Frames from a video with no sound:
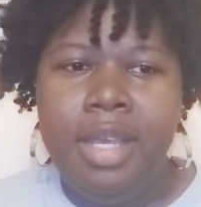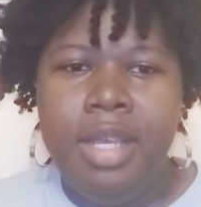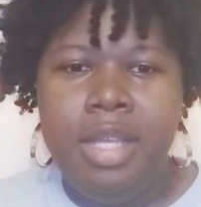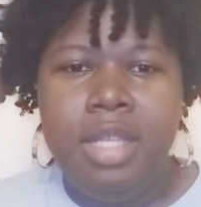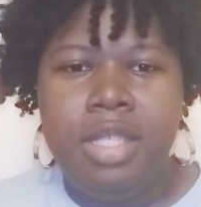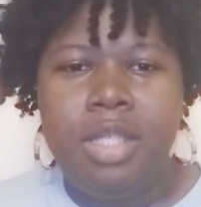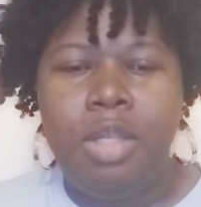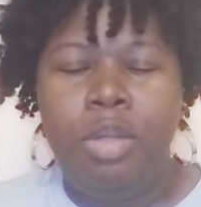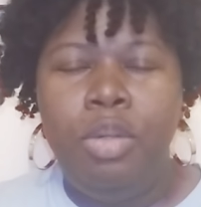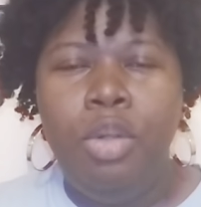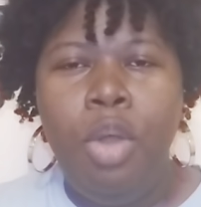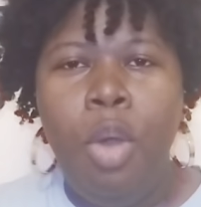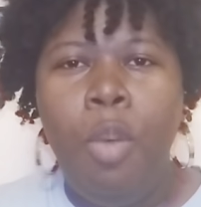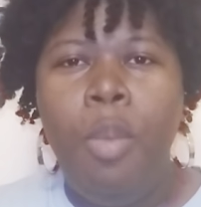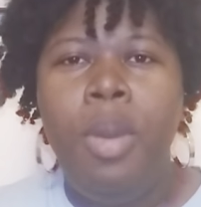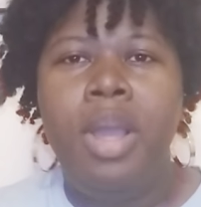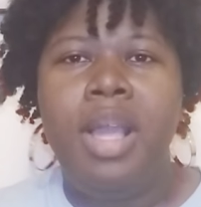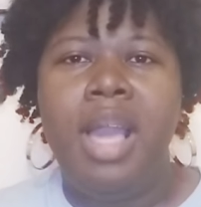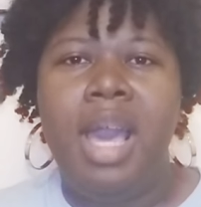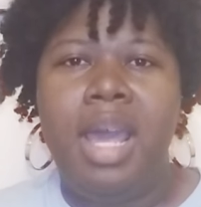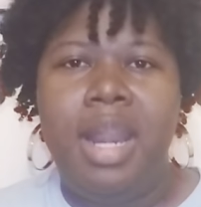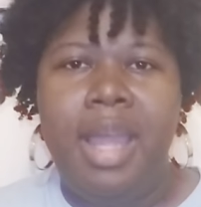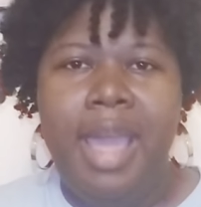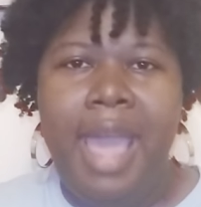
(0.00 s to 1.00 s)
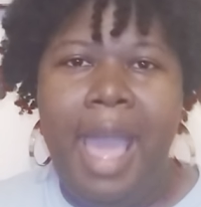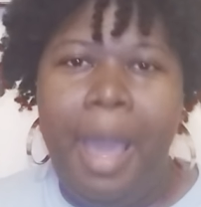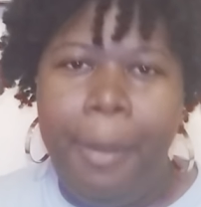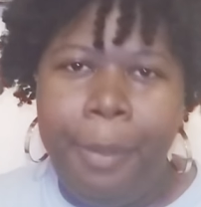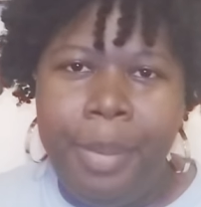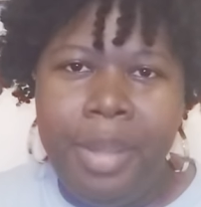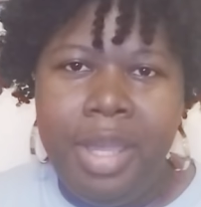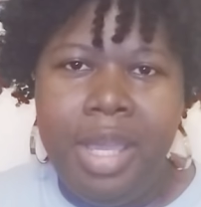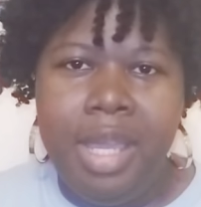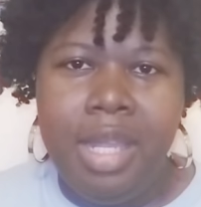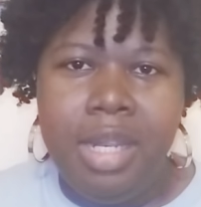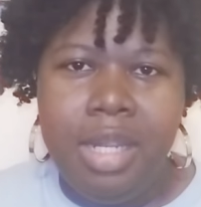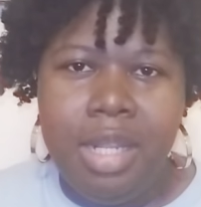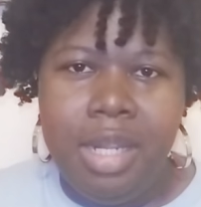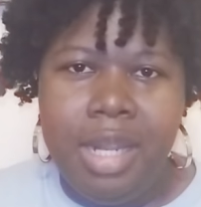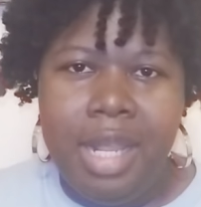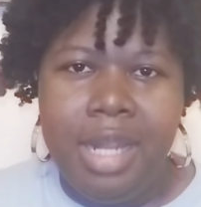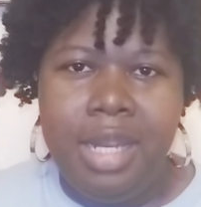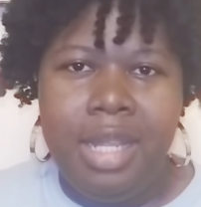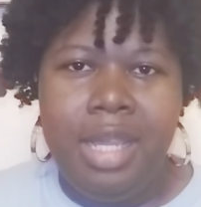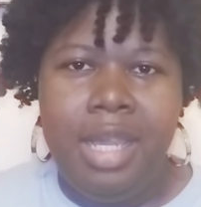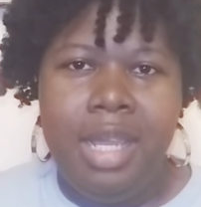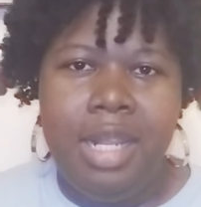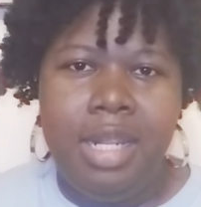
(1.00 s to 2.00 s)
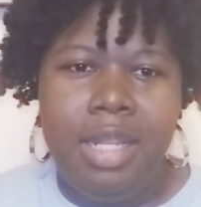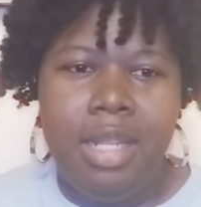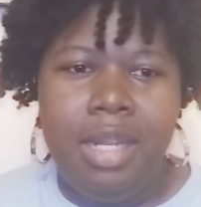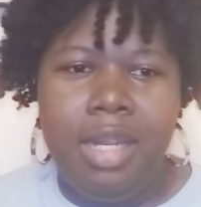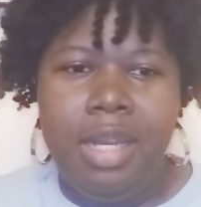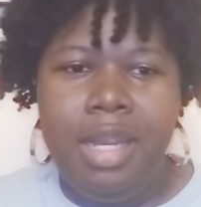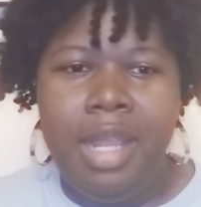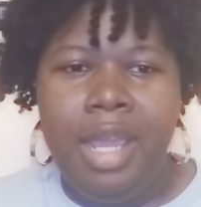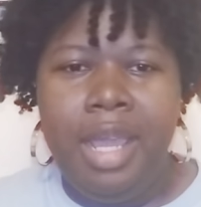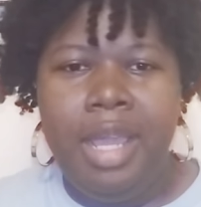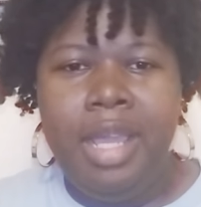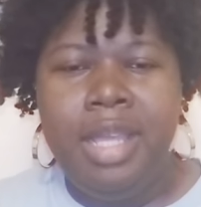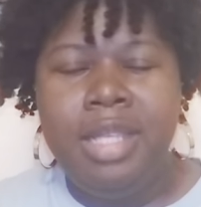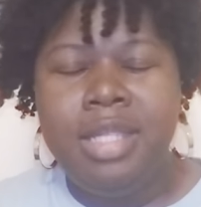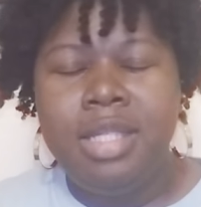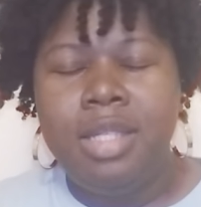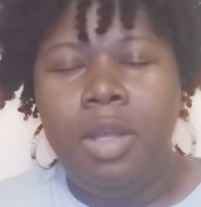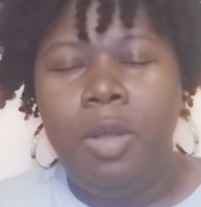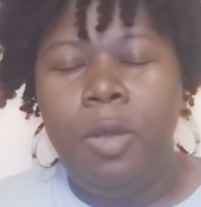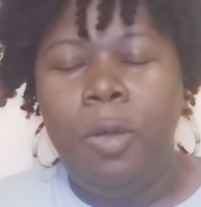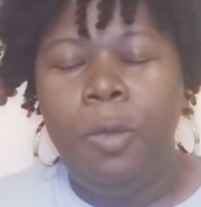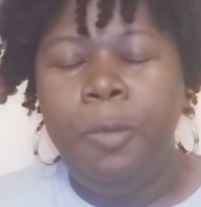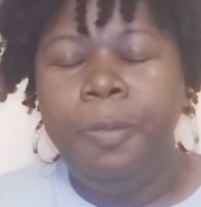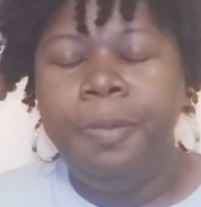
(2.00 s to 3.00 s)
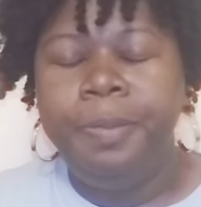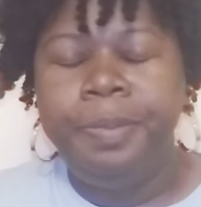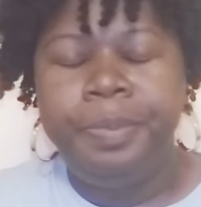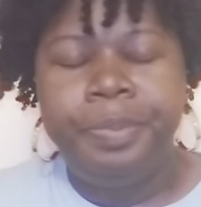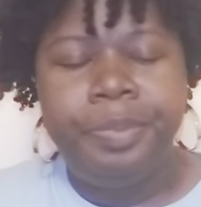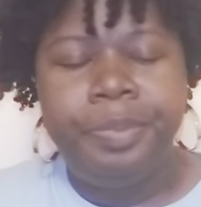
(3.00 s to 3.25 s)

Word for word: So no one got a happy ending at the end of the day. So